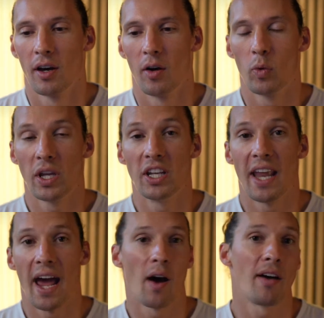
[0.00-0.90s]
we
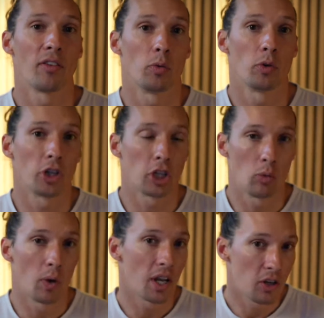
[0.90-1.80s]
now have a really good
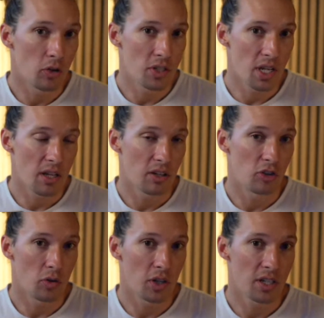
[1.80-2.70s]
way to
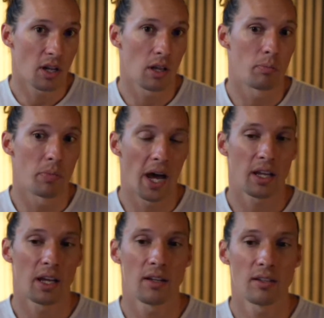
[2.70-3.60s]
do this on the back
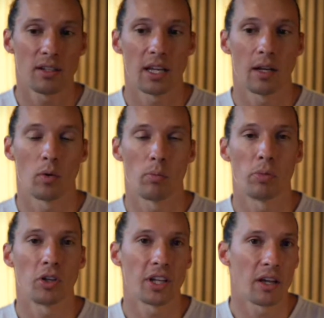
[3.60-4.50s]
end, and we're
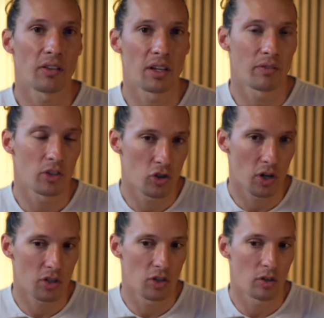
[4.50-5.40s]
building out the infrastructure